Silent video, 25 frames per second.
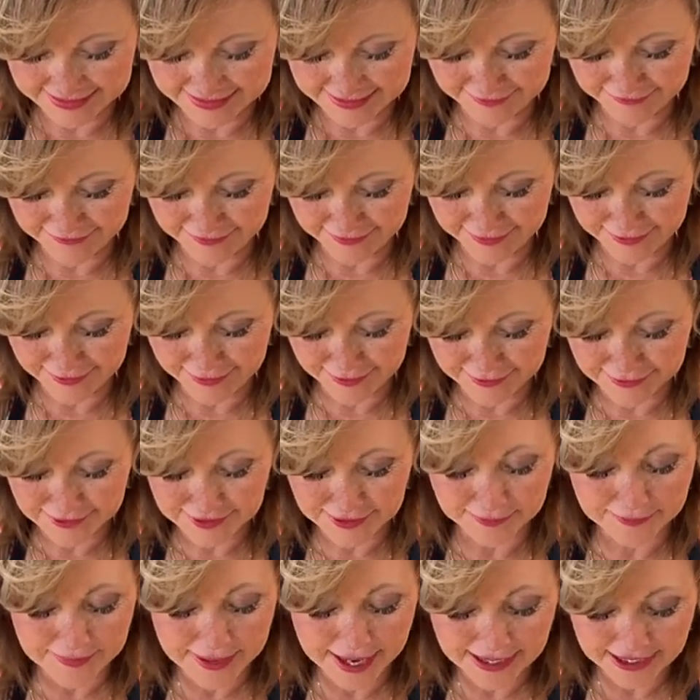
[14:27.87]

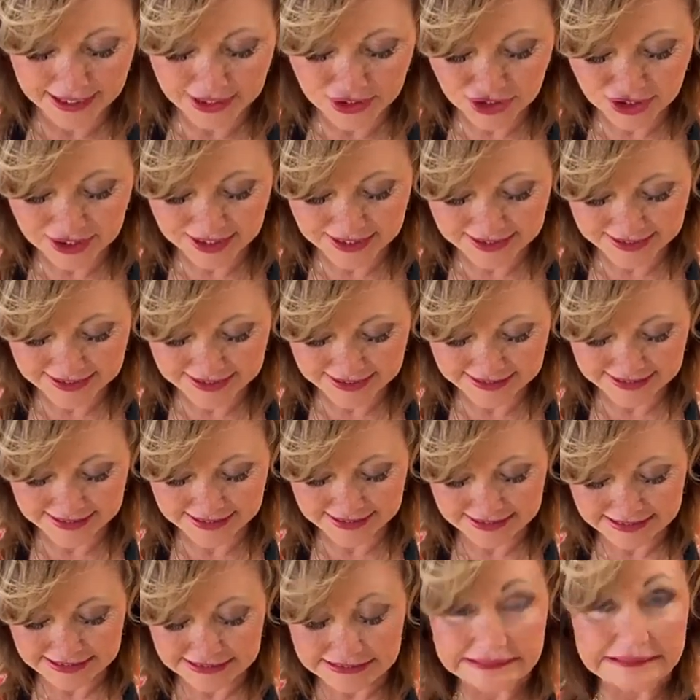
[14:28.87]
difficult. Our mac and cheese
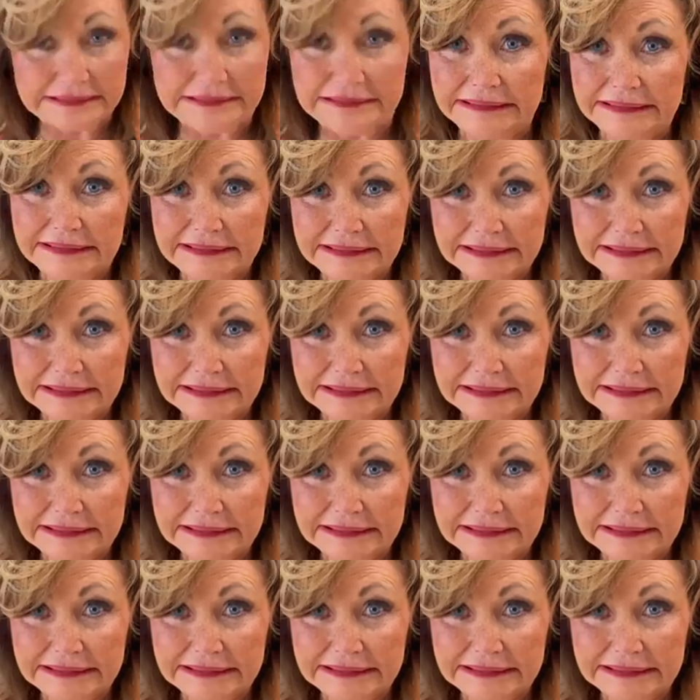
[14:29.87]
isn't.